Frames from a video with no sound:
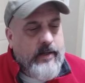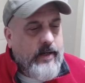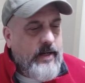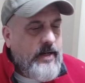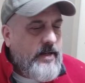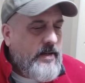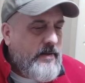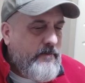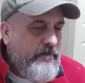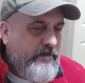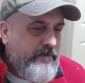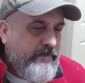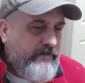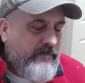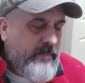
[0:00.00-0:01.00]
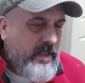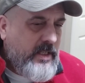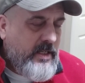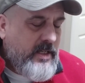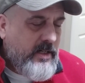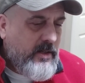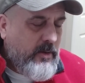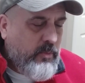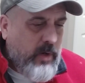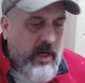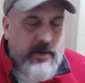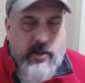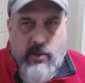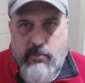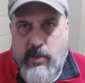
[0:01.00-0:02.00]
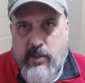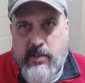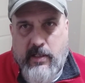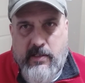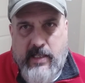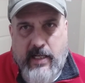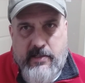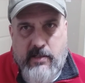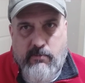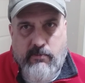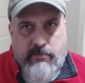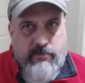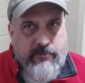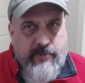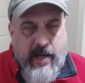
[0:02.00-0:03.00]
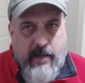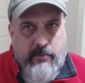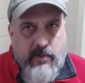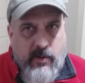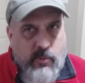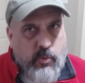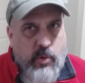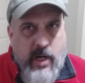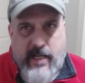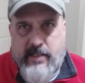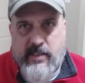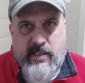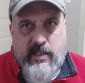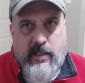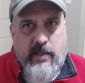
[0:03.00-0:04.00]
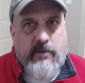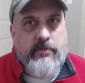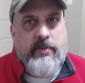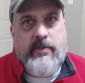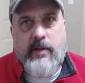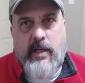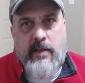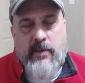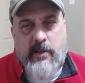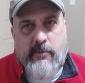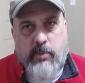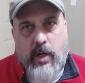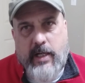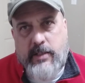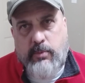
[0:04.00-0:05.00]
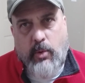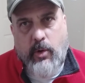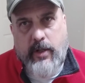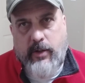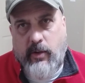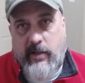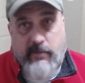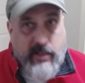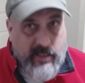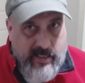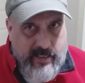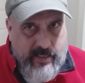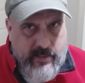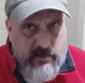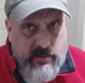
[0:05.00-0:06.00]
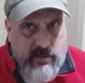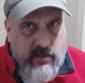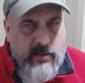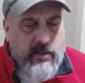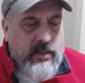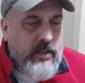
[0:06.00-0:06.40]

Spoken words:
You know, Rondo Music's got some great stuff in this price point or even less.